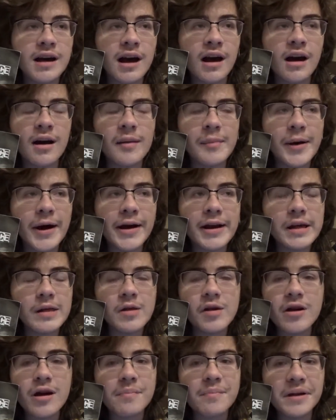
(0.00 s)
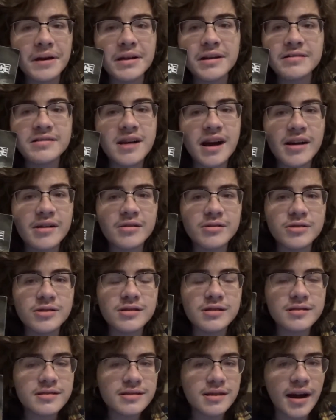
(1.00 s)
I didn't look up any titles
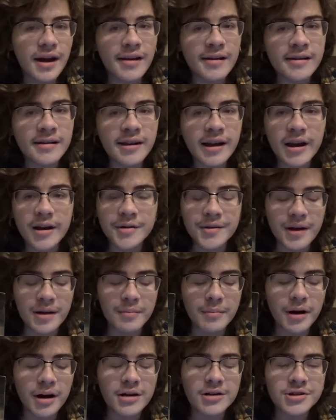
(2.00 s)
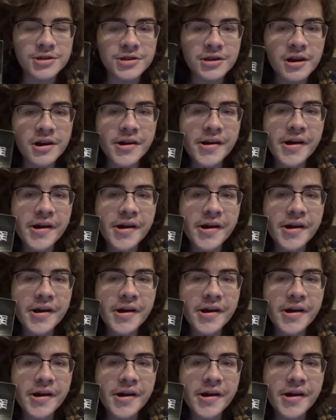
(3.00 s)
because I didn't care that much.